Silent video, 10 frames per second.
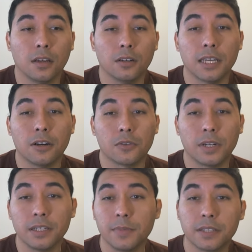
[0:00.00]
out,
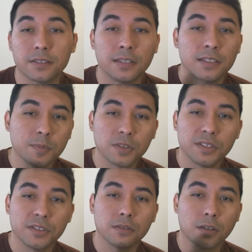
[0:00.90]
right? Because in this
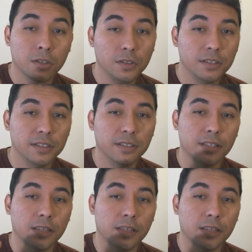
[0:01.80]
position currently,